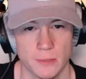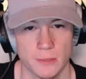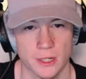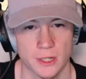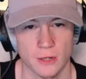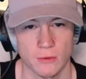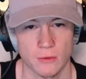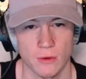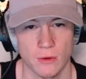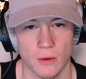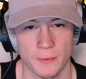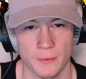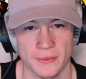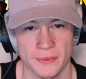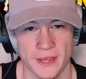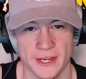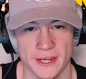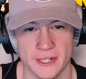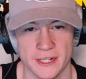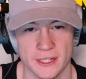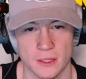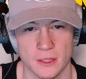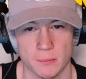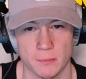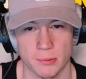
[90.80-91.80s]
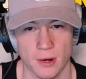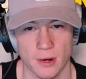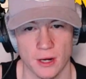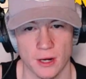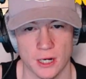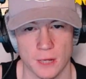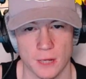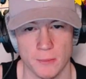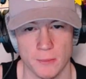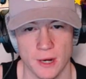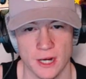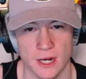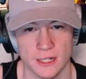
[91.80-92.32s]
pick and roll with AD and LeBron.
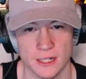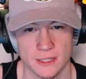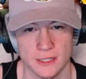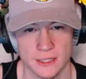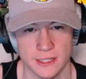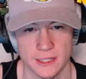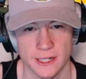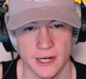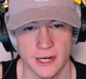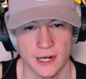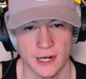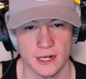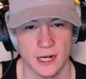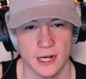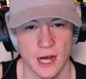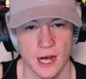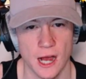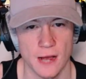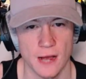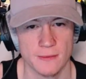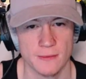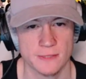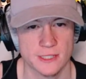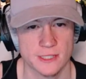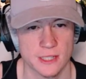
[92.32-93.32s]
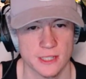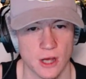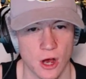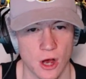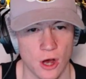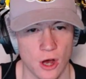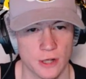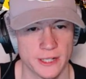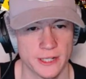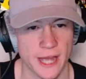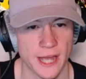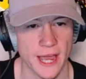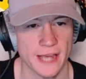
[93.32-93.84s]
Come on. Here it comes.
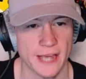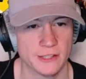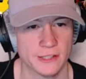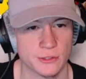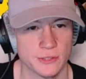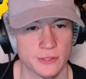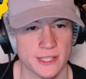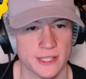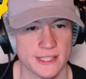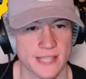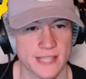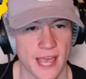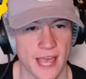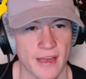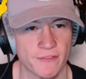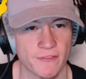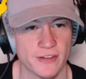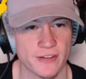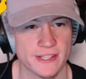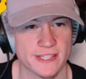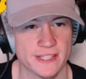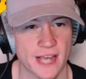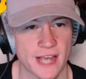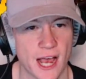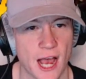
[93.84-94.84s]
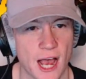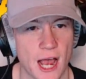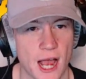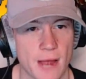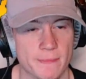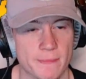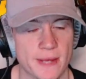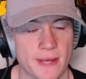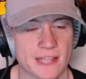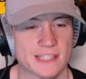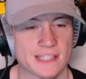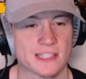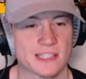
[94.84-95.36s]
All day. Do this every
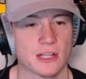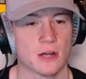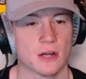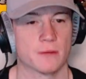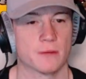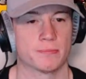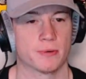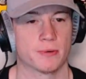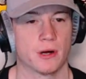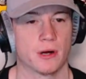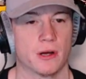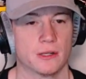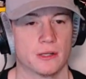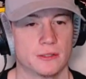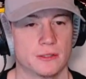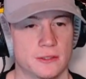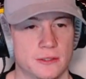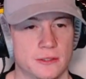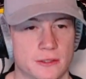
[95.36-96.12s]
time. Yes, sir, Bron.